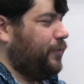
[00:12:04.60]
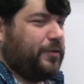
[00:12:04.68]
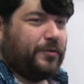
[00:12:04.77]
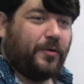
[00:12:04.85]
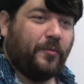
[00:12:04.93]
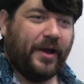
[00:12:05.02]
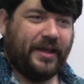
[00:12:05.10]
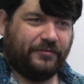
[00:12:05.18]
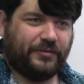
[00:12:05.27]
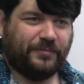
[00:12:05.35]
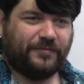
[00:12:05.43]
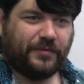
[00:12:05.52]
and further away
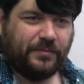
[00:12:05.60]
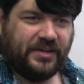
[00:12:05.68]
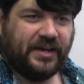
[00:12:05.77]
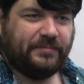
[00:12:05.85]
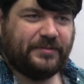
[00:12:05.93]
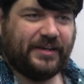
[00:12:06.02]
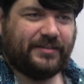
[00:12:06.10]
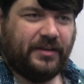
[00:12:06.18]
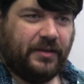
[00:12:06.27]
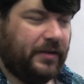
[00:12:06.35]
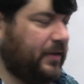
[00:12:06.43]
from the object,